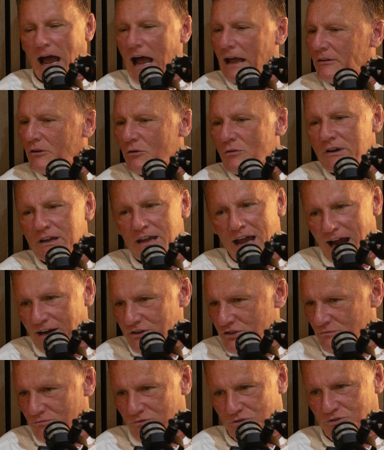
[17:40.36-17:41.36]
And the
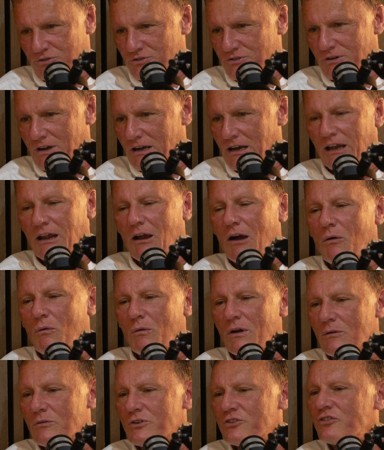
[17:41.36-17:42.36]
reaction was just, like,
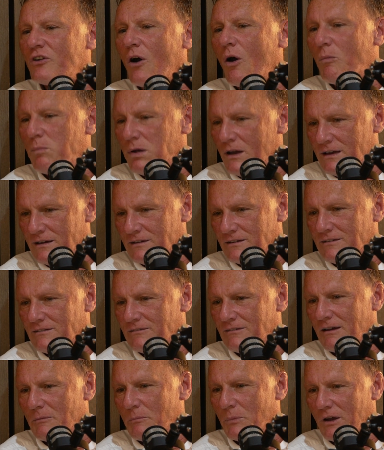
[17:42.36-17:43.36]
we were so pleased,
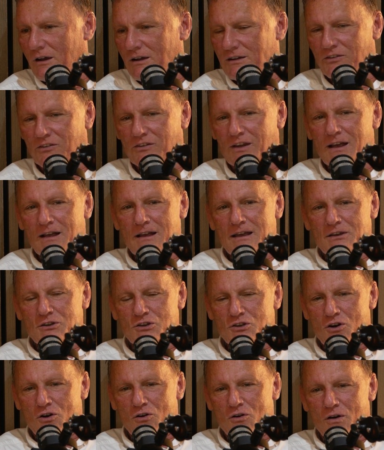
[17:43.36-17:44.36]
right? Because,
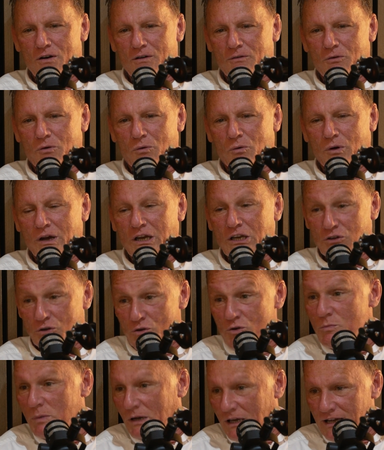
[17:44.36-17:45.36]
you know, we
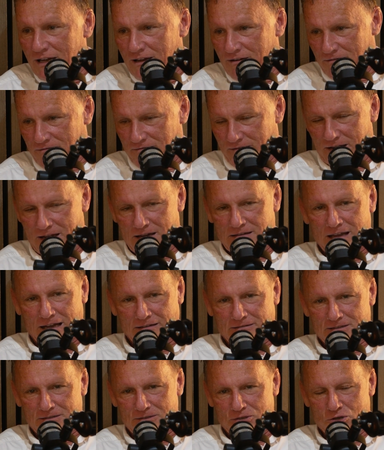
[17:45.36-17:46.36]
do believe
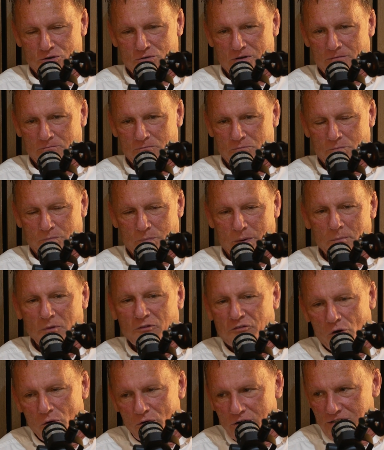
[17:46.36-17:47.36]
that, you know,
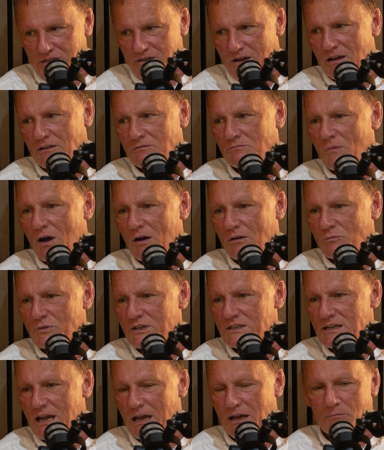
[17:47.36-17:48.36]
people focus on,
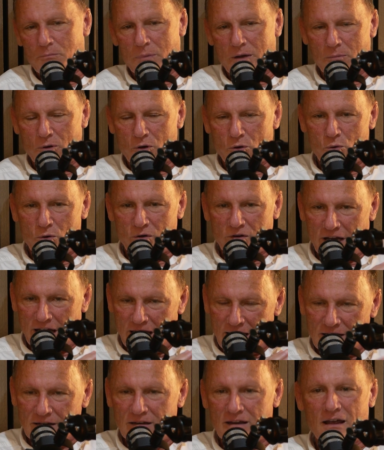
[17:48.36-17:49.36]
we'll say, people who are
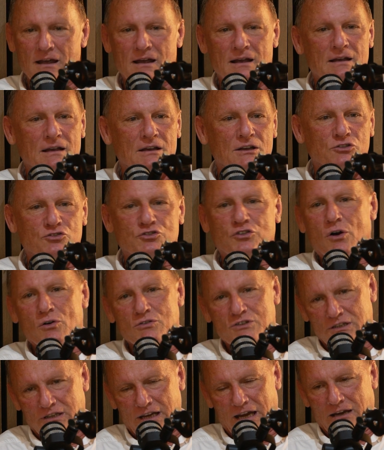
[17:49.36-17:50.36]
in the
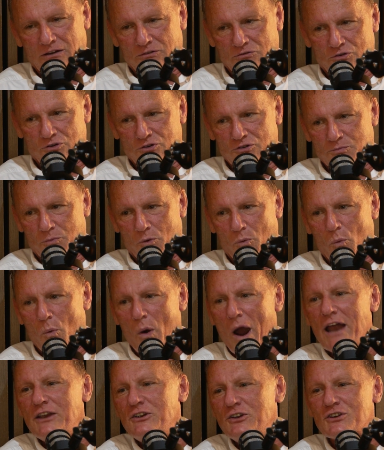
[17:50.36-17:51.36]
throes of taking drugs. But
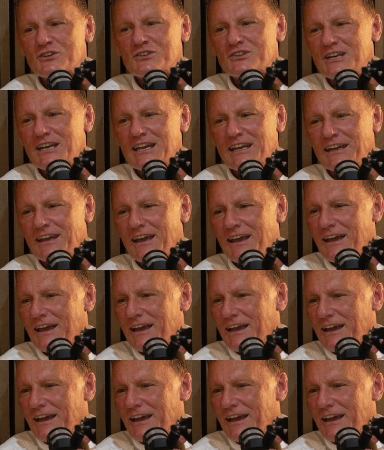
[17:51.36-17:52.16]
when you see